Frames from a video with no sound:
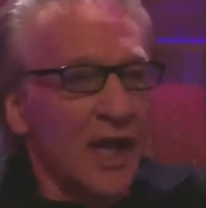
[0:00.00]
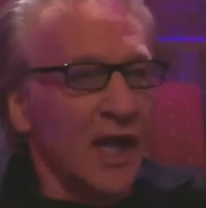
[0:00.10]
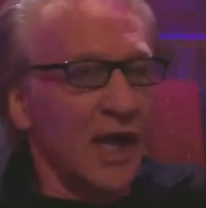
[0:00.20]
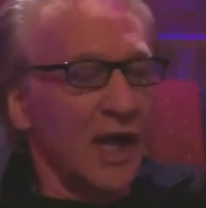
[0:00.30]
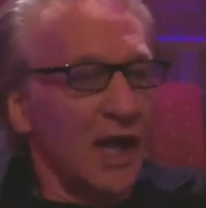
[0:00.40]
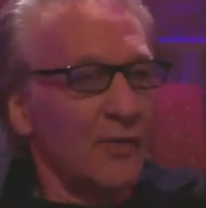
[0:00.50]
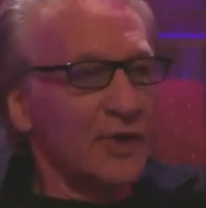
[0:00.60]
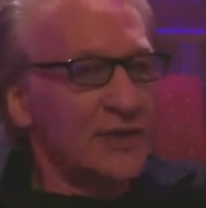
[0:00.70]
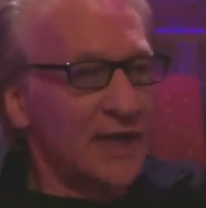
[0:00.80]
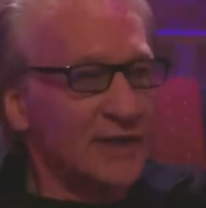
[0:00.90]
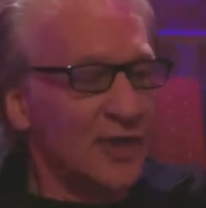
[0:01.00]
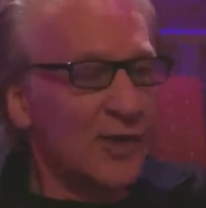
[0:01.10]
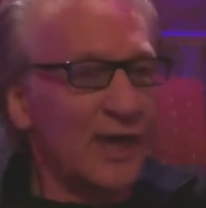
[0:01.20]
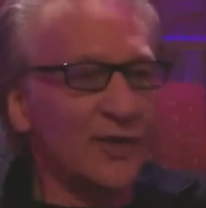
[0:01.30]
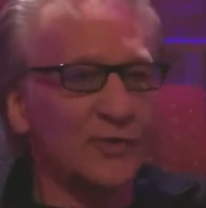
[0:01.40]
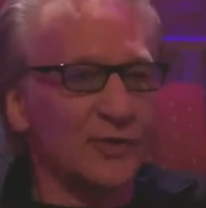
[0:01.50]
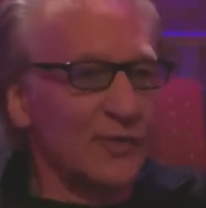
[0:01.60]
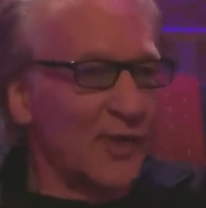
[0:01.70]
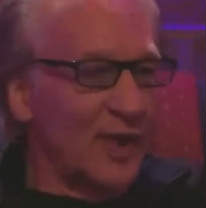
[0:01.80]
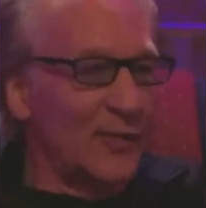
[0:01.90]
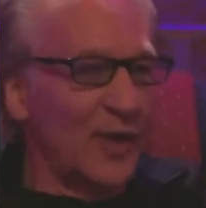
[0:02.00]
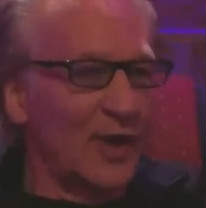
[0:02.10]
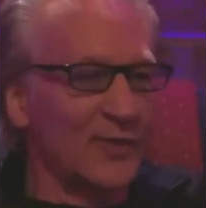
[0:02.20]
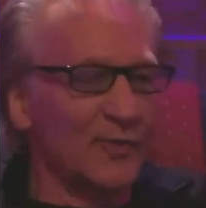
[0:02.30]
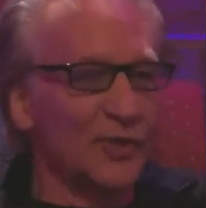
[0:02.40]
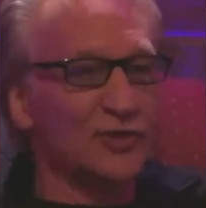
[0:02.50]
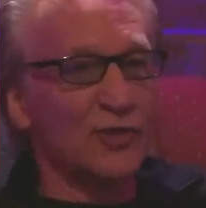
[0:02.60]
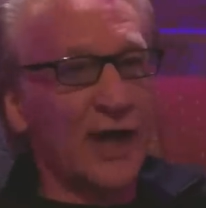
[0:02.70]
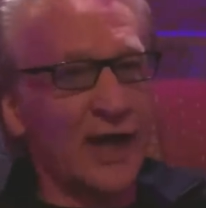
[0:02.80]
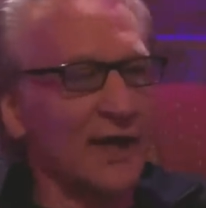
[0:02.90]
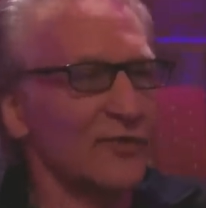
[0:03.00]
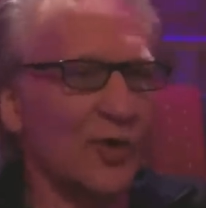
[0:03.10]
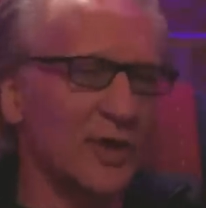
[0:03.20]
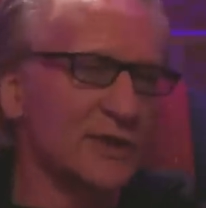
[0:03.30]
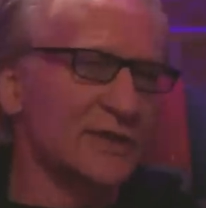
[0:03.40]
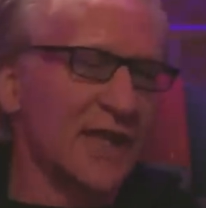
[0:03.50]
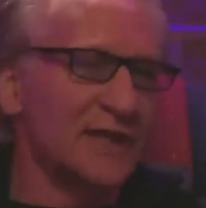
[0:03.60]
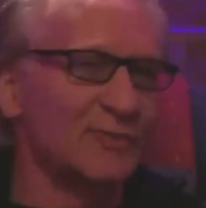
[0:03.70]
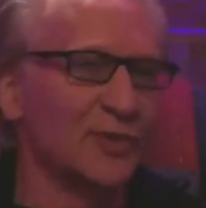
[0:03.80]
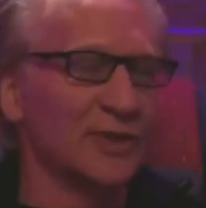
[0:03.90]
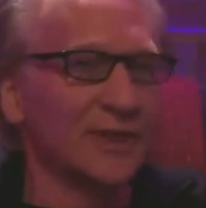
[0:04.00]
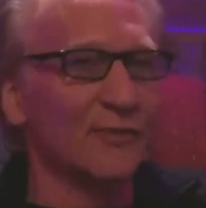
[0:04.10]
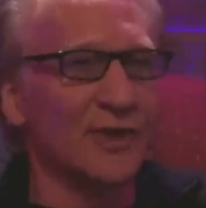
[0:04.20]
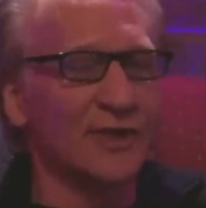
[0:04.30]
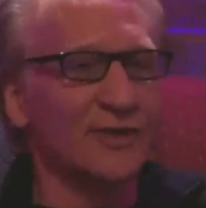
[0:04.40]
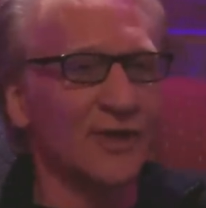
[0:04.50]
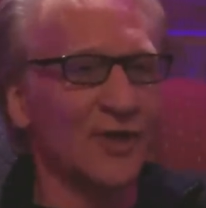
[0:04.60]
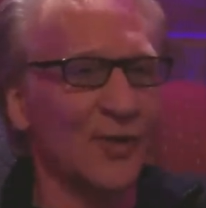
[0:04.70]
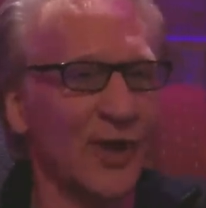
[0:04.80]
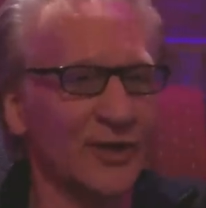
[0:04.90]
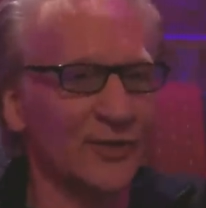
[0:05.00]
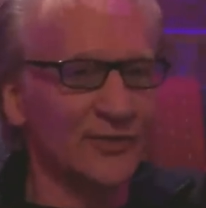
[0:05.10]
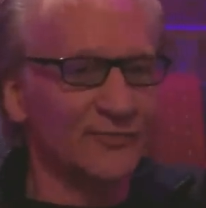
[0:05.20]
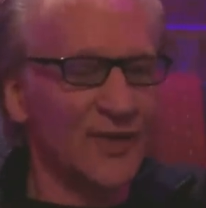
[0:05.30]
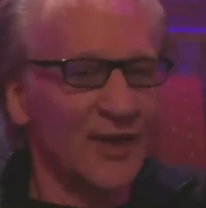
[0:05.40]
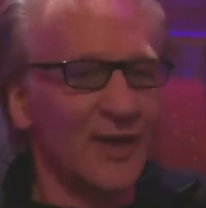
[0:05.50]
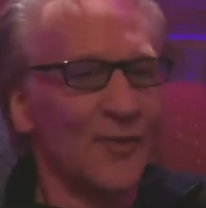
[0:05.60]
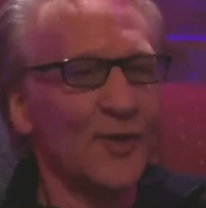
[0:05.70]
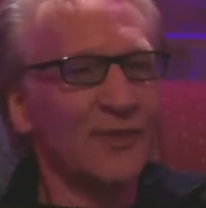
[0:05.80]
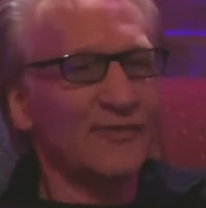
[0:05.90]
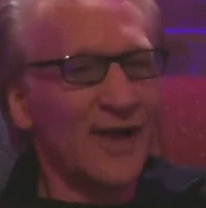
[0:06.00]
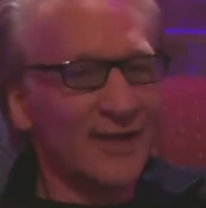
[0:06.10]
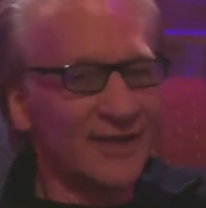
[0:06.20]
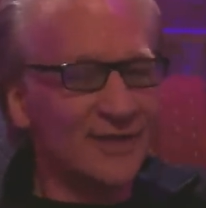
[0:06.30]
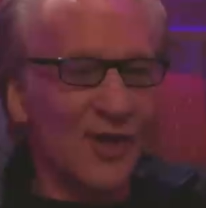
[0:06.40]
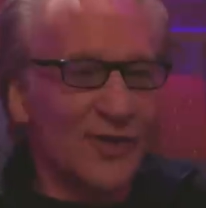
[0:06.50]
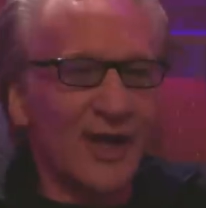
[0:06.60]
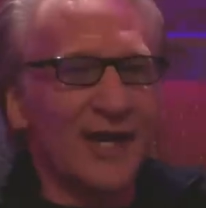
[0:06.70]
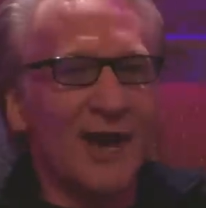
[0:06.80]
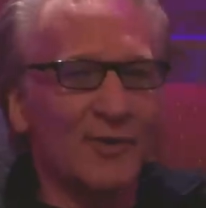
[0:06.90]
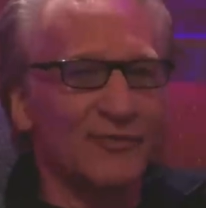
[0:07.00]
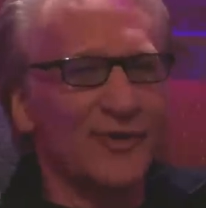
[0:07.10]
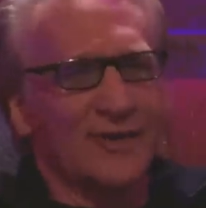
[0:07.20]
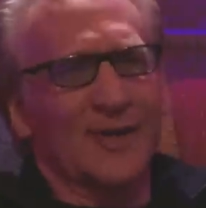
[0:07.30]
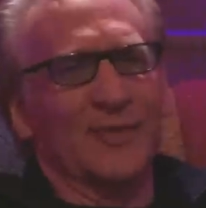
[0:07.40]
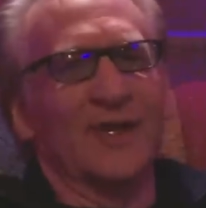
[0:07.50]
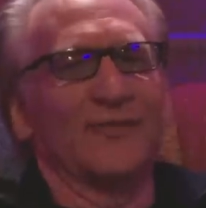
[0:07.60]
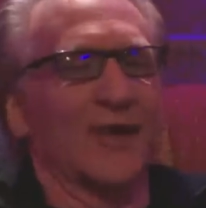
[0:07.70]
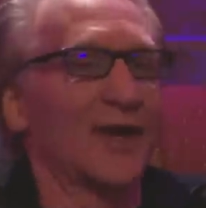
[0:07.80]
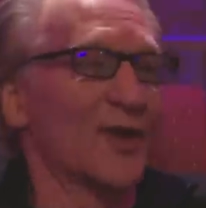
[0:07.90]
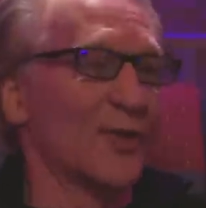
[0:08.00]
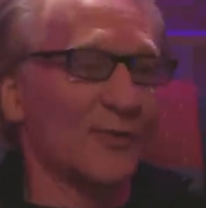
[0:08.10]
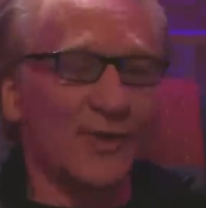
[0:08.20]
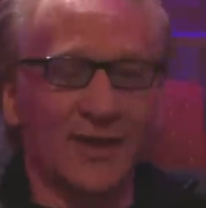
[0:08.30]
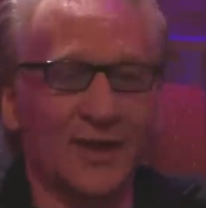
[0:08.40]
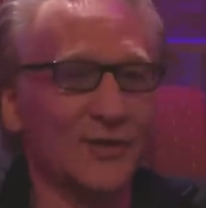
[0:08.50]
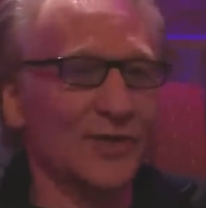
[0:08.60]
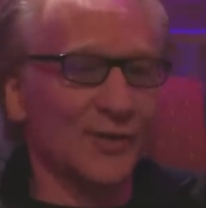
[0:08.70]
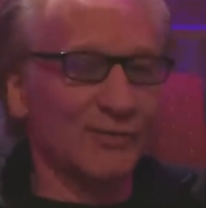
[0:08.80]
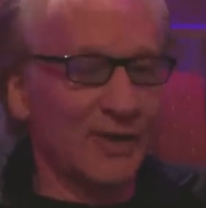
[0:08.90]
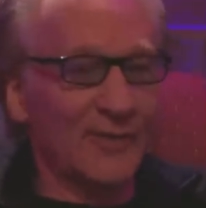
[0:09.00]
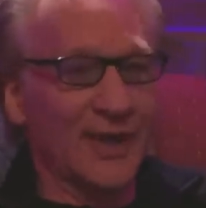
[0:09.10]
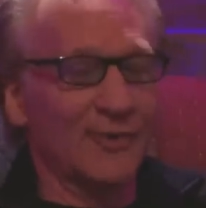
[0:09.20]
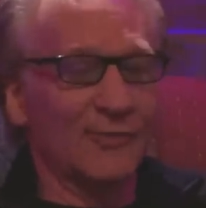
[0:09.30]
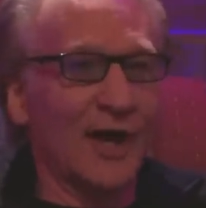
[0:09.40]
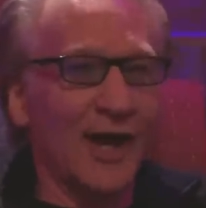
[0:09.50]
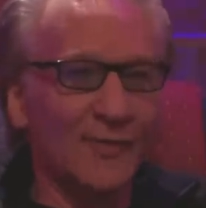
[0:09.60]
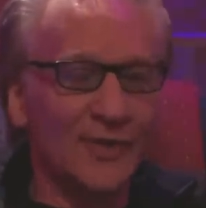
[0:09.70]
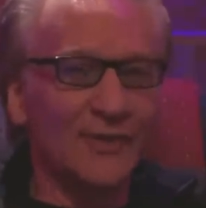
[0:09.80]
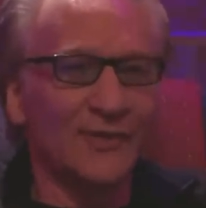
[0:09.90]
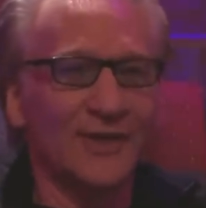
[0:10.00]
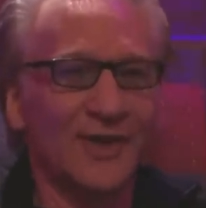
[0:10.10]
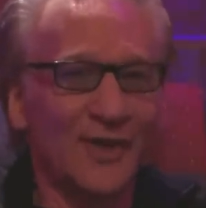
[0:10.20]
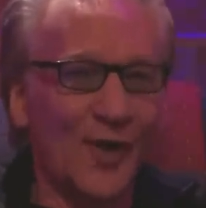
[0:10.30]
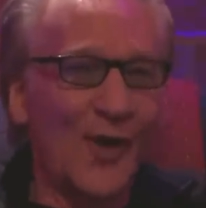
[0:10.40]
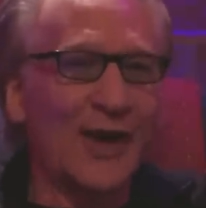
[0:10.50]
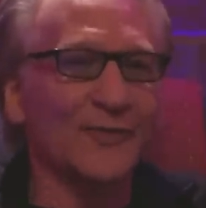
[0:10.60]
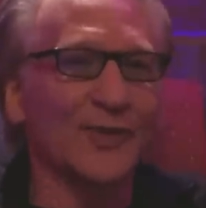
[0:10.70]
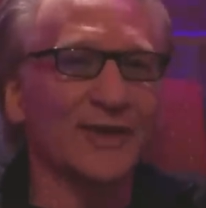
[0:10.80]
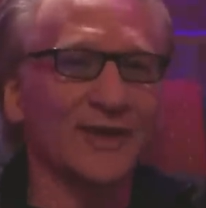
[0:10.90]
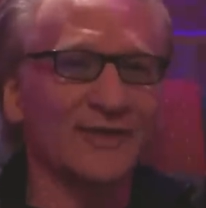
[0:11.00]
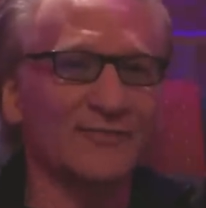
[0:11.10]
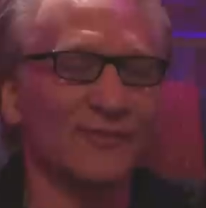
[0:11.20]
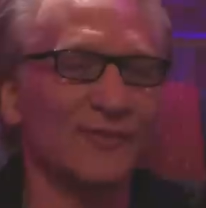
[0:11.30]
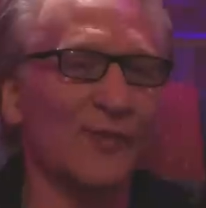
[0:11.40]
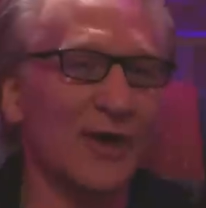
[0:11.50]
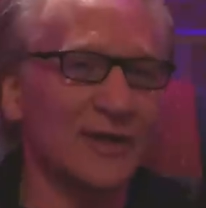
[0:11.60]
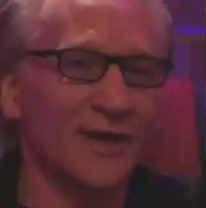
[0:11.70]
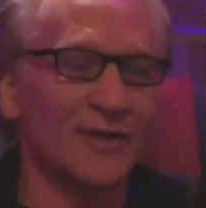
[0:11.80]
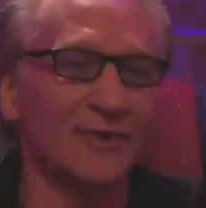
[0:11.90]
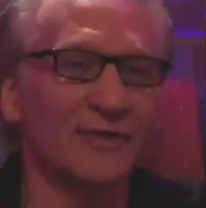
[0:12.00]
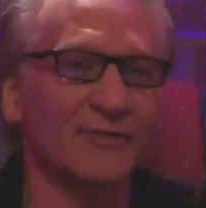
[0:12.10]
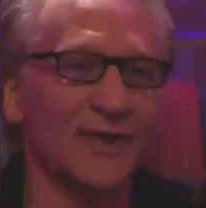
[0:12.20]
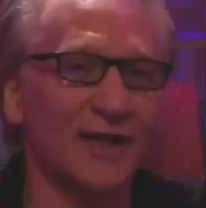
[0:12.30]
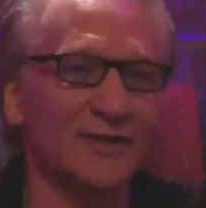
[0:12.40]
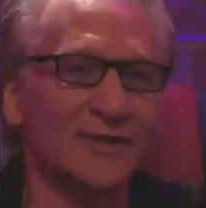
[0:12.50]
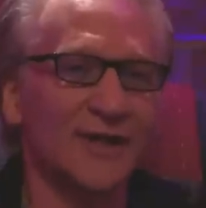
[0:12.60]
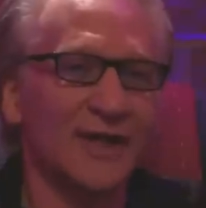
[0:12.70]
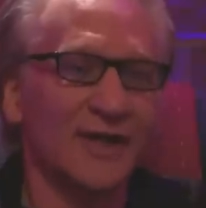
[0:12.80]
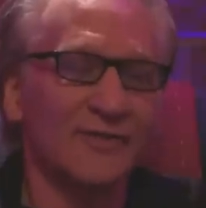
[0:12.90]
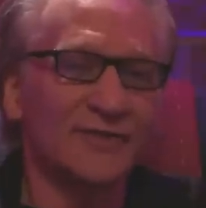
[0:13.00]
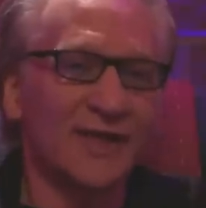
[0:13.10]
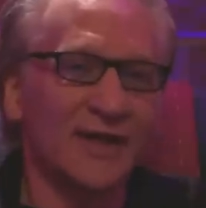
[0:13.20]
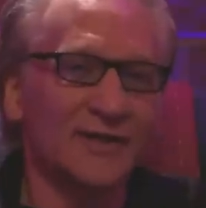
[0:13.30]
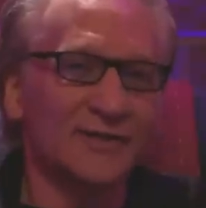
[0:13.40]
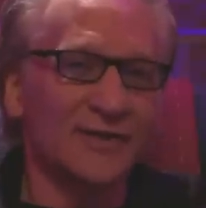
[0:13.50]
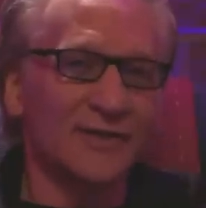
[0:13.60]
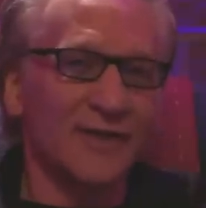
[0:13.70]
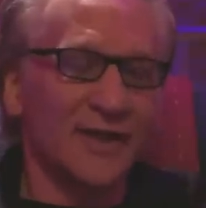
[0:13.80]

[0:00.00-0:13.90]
Uh, we take the Quaalude. We're in my apartment. We're drinking, of course, because that's brilliant when you took a Quaalude. We finally say, okay, now we're fucked up enough. I don't know what we're going to do. Probably get robbed. We go out. We leave. We walk down the three flights of stairs to,